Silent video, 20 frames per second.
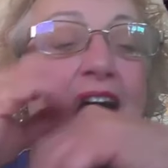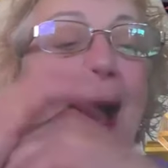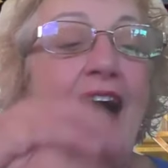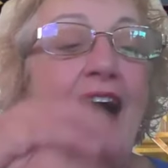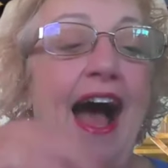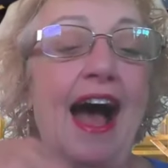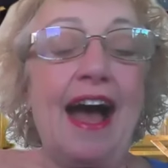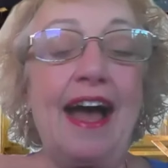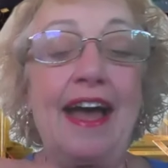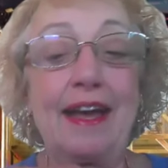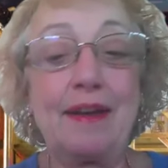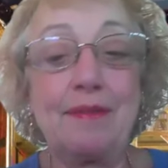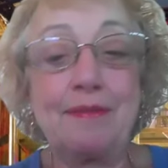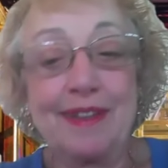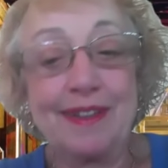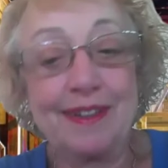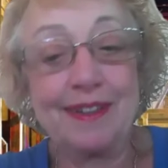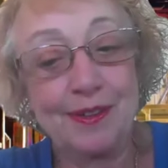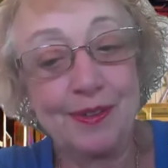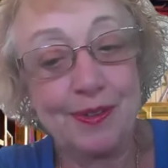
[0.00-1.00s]
I am
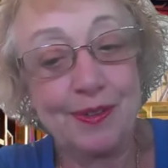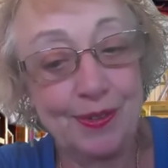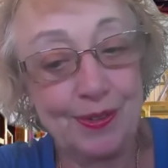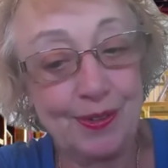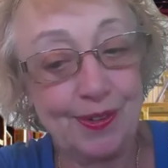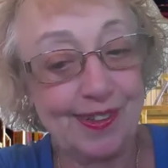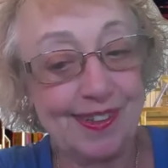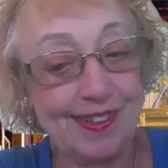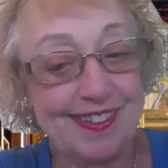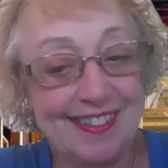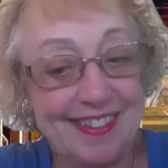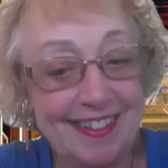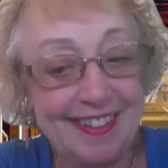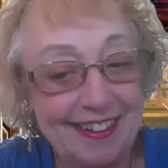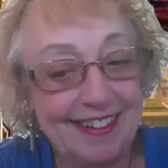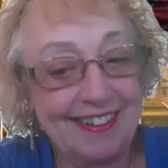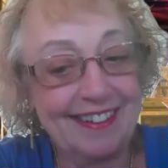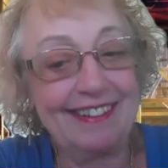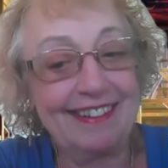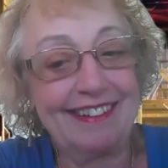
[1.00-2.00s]
in New York
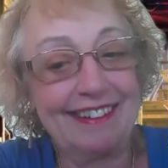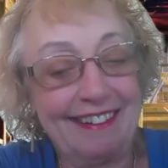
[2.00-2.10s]
City,